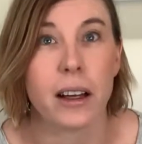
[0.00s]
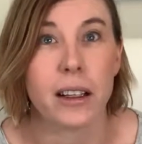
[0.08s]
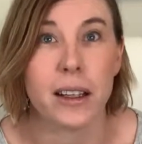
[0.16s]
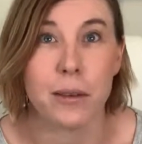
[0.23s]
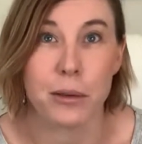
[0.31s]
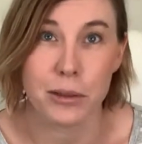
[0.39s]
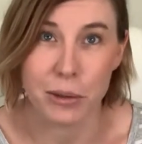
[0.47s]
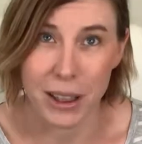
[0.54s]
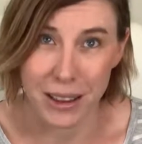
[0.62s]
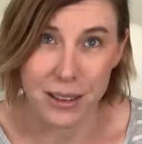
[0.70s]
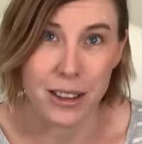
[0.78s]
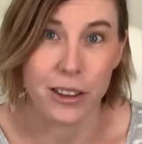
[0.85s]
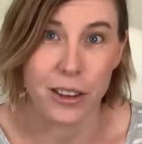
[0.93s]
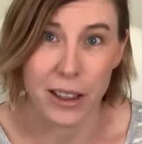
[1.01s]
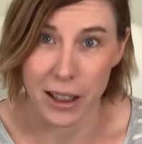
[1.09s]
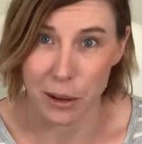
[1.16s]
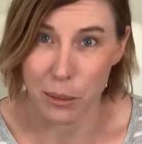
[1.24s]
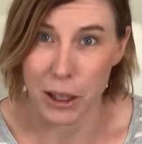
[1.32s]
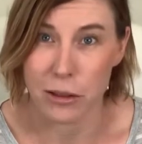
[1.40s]
He was ready to go to
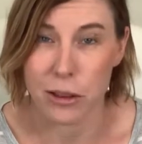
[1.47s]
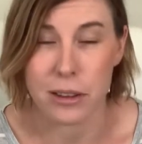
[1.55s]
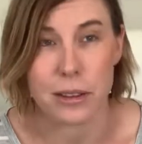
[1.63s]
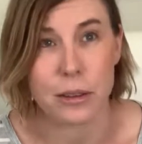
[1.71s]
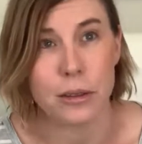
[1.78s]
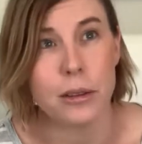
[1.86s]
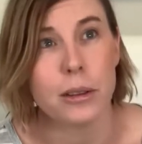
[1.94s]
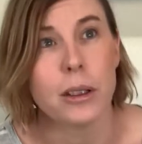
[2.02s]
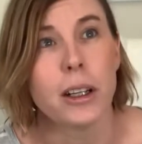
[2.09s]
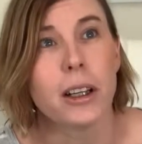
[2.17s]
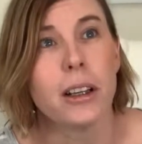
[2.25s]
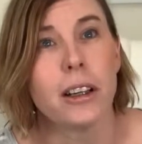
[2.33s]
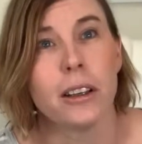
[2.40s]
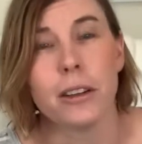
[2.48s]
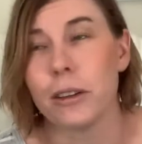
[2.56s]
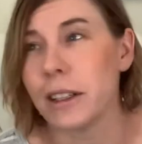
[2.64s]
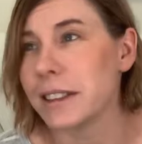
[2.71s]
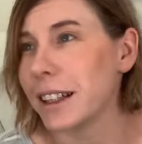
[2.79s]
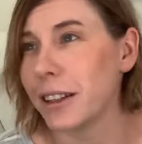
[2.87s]
elementary school.
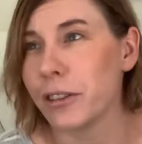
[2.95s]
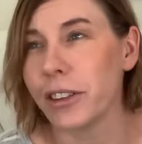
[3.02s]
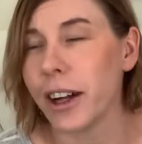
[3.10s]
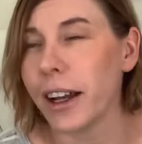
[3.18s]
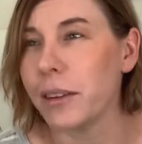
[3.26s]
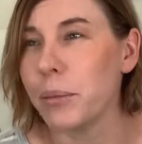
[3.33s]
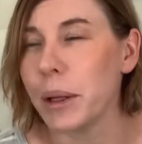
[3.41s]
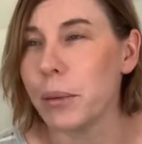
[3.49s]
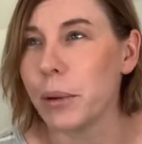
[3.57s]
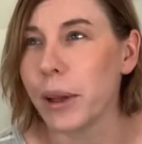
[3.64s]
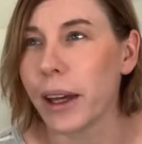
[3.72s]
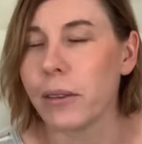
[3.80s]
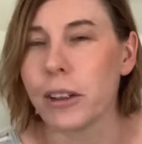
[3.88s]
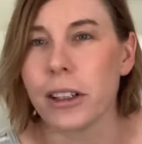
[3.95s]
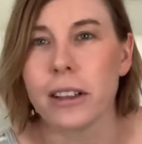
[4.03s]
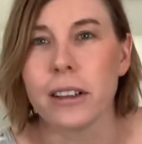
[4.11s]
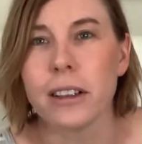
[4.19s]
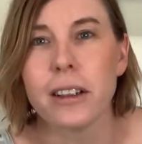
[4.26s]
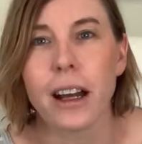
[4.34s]
You're always going to find people that want
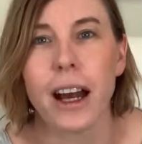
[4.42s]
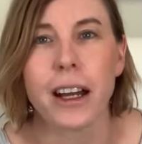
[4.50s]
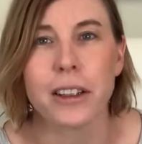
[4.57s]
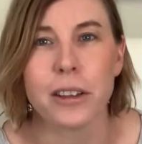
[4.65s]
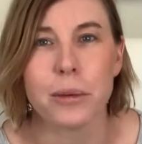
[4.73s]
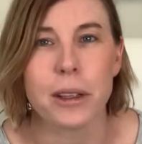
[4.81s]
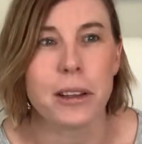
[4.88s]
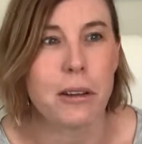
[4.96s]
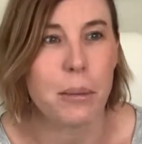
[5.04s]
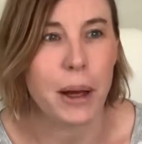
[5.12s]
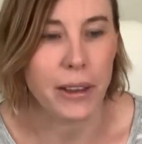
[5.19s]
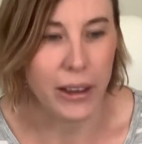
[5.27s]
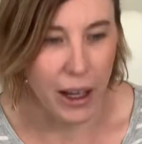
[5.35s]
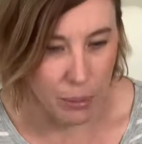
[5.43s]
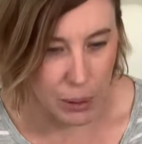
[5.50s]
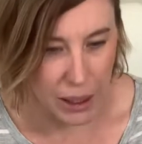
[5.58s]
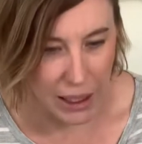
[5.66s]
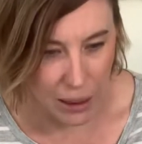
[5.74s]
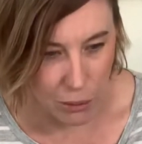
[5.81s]
to argue with you about that,
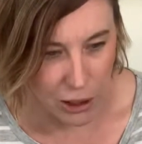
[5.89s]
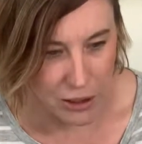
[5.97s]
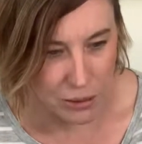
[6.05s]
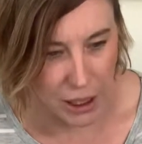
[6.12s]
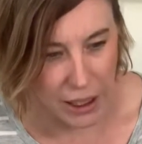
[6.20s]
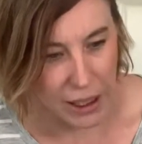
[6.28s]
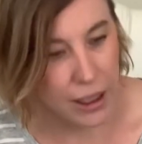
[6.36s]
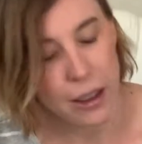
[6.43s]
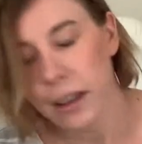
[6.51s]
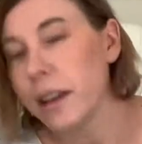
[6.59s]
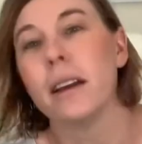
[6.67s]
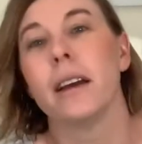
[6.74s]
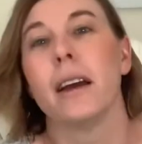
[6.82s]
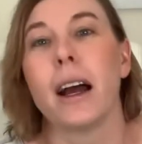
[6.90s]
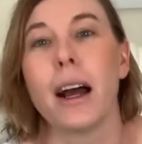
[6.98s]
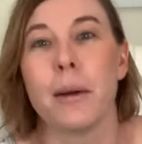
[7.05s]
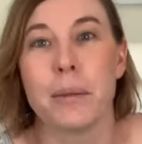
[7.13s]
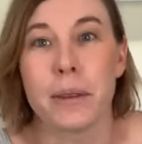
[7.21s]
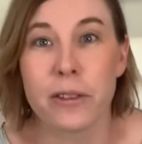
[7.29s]
but he was ready.
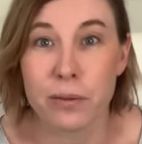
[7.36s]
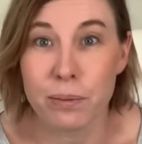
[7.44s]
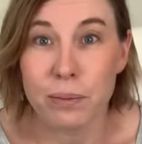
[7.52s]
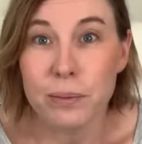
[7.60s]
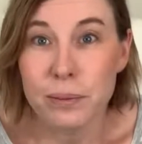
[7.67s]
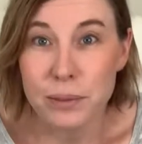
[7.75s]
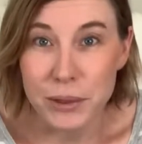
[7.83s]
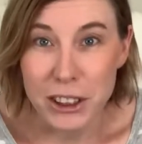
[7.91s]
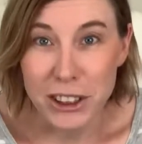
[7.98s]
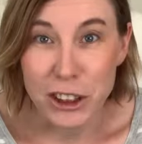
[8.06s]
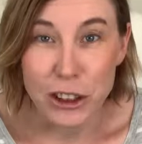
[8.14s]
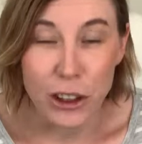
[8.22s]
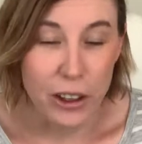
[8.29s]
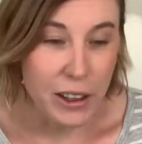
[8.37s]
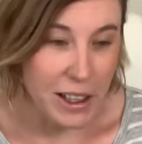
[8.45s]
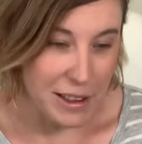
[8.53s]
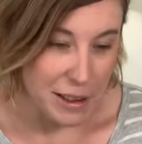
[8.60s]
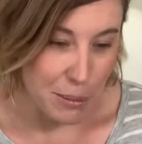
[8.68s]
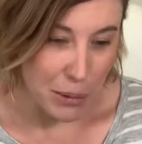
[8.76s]
Just a note,
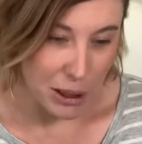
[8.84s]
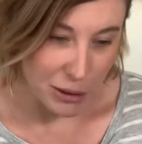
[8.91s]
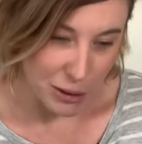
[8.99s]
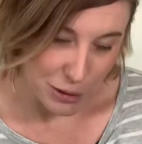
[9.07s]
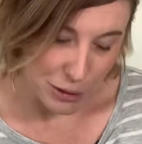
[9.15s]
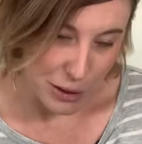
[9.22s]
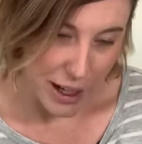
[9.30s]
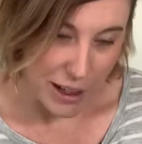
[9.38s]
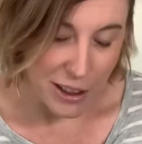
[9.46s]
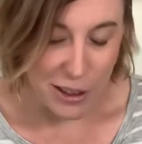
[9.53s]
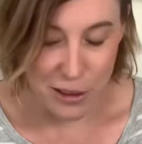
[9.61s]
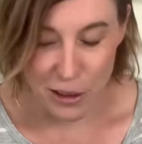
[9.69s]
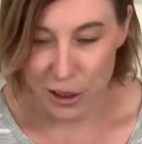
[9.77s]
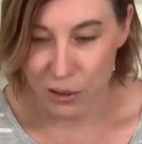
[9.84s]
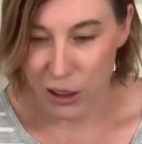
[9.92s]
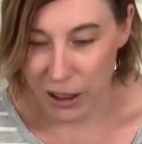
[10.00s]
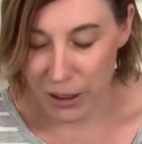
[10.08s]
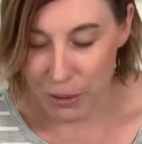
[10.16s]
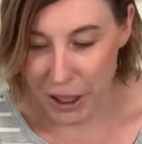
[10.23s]
he's in middle school now and he's doing
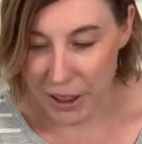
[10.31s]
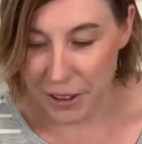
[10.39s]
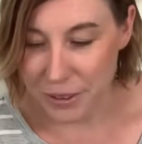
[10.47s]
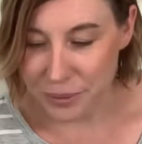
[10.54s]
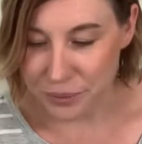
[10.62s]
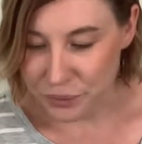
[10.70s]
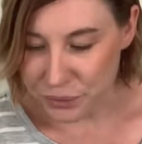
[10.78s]
very well.